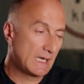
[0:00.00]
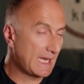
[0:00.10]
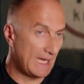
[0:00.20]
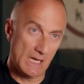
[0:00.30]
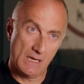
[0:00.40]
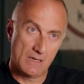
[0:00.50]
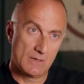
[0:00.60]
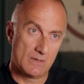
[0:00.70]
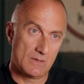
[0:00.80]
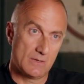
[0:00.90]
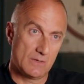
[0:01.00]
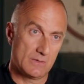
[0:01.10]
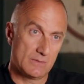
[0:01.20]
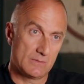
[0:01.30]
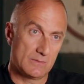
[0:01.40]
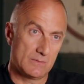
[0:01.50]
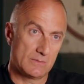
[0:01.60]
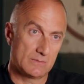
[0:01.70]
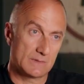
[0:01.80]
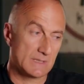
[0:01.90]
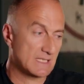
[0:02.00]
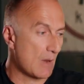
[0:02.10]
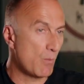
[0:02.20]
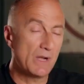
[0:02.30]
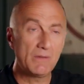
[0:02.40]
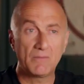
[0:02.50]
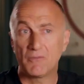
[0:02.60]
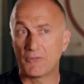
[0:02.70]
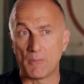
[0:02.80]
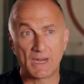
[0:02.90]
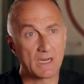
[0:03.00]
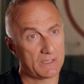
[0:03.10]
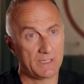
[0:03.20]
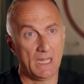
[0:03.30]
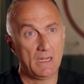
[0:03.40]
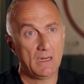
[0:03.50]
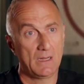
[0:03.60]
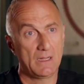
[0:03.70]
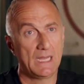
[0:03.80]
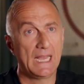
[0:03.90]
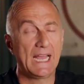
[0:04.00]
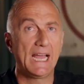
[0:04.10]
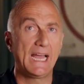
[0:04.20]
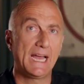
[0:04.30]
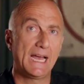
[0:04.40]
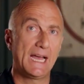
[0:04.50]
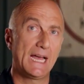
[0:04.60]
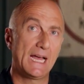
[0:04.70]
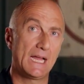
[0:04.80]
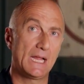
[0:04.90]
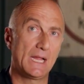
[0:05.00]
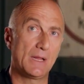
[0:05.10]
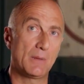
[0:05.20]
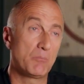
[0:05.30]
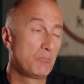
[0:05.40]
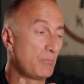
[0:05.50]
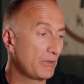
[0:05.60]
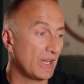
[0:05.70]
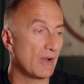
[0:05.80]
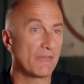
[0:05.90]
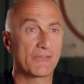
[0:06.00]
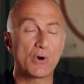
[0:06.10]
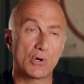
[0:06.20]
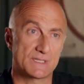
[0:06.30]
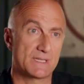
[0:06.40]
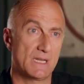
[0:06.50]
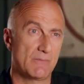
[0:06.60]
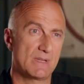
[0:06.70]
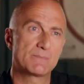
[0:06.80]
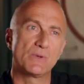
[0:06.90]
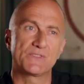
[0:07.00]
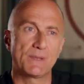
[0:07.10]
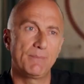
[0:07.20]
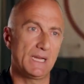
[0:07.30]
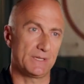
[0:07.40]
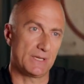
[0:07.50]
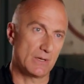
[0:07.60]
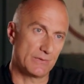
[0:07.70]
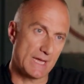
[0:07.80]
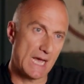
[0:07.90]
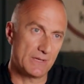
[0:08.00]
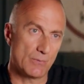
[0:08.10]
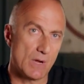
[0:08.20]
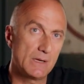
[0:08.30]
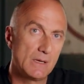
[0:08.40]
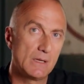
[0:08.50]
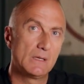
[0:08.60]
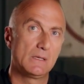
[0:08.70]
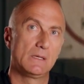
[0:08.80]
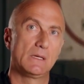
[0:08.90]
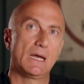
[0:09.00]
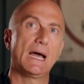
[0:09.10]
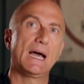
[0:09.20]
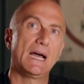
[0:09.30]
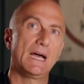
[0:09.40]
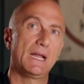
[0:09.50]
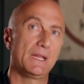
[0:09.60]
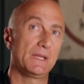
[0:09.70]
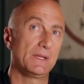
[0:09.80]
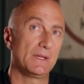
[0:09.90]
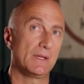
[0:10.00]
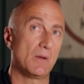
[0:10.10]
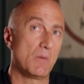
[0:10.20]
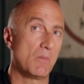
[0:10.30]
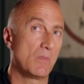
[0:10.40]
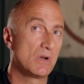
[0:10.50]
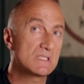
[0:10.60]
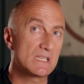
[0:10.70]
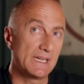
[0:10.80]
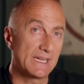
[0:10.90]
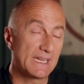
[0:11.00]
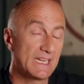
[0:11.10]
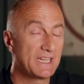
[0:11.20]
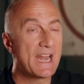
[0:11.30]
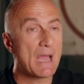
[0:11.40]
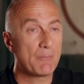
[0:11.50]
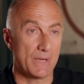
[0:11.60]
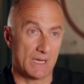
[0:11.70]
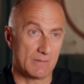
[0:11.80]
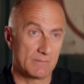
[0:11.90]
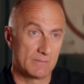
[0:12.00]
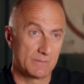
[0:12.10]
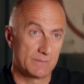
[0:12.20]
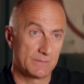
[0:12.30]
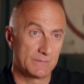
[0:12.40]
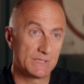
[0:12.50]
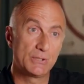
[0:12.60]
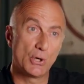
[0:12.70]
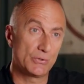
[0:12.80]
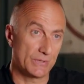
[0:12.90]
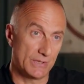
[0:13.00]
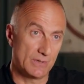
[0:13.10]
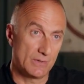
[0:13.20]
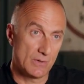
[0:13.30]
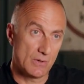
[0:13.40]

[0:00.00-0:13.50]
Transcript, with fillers: kill someone from a cartel and putting, of course, their responsibility on the other one, and uh, mostly kidnapping the daughter